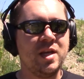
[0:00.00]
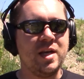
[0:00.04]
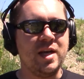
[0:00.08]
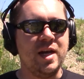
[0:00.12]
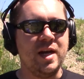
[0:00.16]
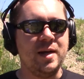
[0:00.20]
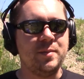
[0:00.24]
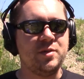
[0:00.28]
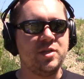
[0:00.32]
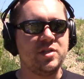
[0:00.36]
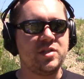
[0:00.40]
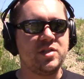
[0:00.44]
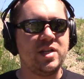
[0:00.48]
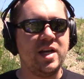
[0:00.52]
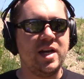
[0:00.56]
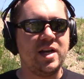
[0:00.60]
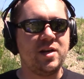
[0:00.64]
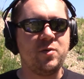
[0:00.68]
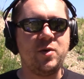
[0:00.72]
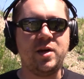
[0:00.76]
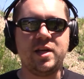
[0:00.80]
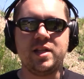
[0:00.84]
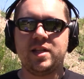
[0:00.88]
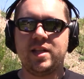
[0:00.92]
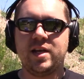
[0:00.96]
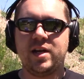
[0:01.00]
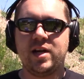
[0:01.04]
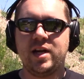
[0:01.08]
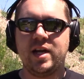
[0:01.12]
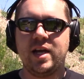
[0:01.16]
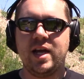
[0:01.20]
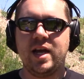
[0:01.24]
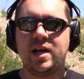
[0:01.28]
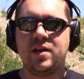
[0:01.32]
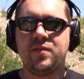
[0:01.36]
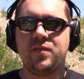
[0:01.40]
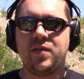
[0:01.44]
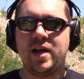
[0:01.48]
I'm just not quite there
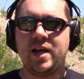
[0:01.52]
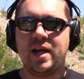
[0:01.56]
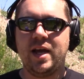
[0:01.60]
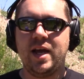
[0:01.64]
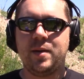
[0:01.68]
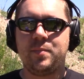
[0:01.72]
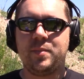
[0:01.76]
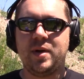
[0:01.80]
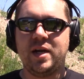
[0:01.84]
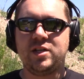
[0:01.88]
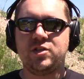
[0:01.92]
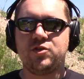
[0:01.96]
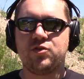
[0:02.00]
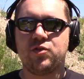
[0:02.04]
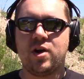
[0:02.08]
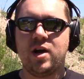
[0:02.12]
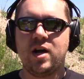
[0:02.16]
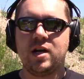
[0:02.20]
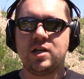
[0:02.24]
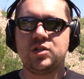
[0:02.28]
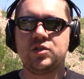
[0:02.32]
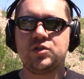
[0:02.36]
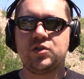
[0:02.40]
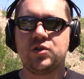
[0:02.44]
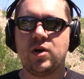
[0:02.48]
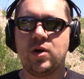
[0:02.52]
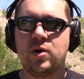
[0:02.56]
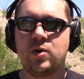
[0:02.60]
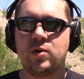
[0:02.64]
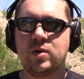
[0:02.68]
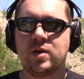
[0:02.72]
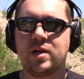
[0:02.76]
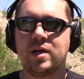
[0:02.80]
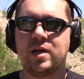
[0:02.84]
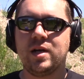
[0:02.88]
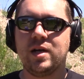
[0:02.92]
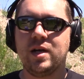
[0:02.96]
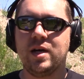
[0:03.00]
yet. If I had my draw
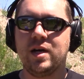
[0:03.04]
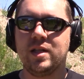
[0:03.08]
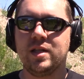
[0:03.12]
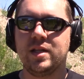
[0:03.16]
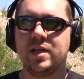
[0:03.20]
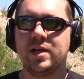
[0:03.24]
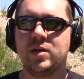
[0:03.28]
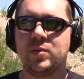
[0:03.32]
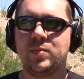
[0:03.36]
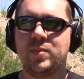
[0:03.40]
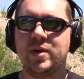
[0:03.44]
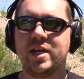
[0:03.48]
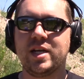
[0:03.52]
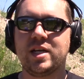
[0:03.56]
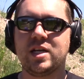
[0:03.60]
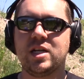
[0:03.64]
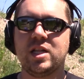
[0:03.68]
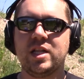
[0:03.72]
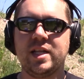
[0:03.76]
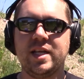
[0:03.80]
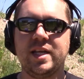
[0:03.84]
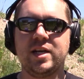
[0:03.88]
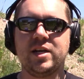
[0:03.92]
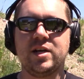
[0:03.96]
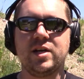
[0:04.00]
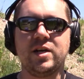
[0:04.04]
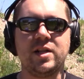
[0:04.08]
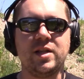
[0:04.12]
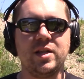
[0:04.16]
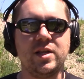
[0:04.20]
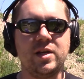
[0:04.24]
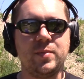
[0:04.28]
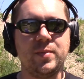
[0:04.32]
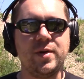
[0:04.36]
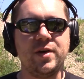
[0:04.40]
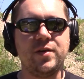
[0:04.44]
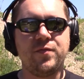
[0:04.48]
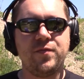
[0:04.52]
stroke a little bit cleaner and a
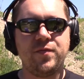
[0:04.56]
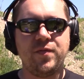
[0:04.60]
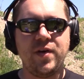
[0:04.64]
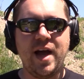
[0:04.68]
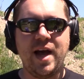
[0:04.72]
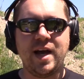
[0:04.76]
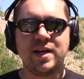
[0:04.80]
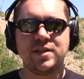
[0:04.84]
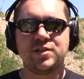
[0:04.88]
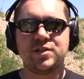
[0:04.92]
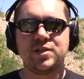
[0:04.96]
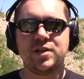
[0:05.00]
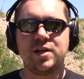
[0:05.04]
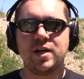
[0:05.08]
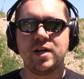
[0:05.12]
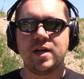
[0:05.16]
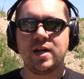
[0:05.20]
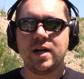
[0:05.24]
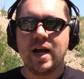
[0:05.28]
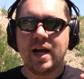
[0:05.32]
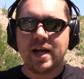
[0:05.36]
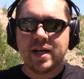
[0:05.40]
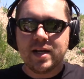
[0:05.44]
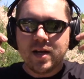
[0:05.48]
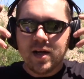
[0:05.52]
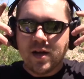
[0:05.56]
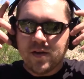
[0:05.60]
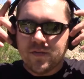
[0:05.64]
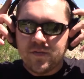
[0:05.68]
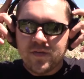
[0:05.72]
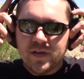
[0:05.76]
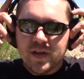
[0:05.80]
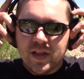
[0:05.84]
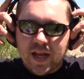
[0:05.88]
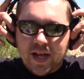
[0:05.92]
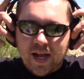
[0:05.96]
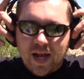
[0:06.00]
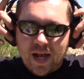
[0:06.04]
little bit faster, I
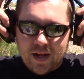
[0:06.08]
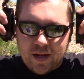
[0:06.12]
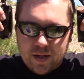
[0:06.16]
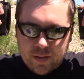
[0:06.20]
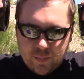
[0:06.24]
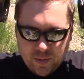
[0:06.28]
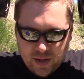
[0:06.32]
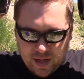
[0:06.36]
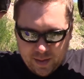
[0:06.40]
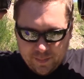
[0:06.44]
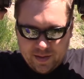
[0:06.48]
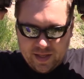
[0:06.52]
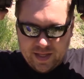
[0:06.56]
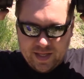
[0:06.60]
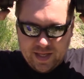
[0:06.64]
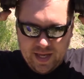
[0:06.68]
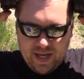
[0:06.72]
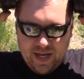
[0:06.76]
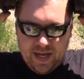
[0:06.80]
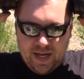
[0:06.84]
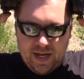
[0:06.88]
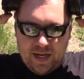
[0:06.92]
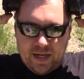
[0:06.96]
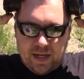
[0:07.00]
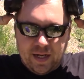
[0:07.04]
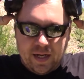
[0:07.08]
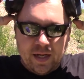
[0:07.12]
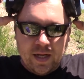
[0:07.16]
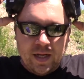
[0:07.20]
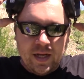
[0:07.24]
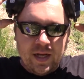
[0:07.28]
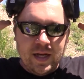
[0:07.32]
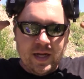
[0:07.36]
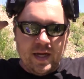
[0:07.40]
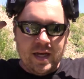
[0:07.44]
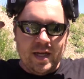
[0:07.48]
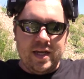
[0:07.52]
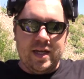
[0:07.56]
feel like I could probably gain,
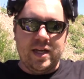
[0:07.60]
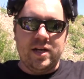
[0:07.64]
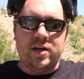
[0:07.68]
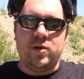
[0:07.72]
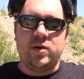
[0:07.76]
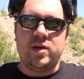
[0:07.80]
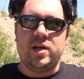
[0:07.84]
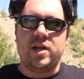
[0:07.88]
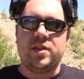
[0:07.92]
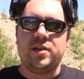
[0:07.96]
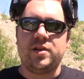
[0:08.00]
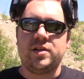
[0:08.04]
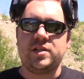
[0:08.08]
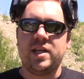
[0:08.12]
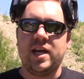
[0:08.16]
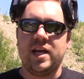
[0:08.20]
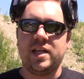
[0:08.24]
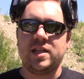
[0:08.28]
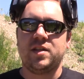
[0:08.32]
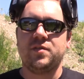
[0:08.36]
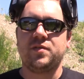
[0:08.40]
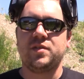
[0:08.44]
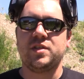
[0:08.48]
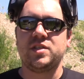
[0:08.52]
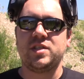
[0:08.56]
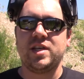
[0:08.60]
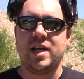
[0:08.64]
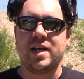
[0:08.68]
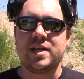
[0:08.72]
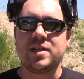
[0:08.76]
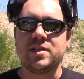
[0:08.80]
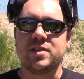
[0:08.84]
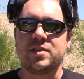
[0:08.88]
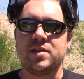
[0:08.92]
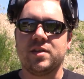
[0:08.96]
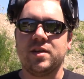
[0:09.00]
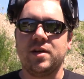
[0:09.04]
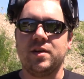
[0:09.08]
you know, another 1/10 of a
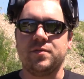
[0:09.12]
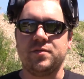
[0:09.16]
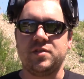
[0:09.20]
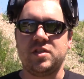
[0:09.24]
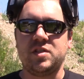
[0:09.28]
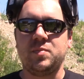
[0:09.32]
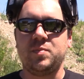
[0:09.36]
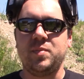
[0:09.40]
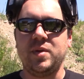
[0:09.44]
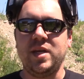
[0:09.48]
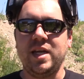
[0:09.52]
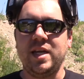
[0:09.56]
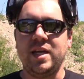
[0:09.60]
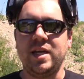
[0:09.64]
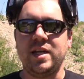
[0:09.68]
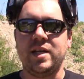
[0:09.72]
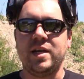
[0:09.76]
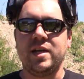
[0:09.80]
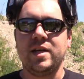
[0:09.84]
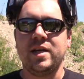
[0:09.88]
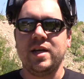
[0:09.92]
second of speed,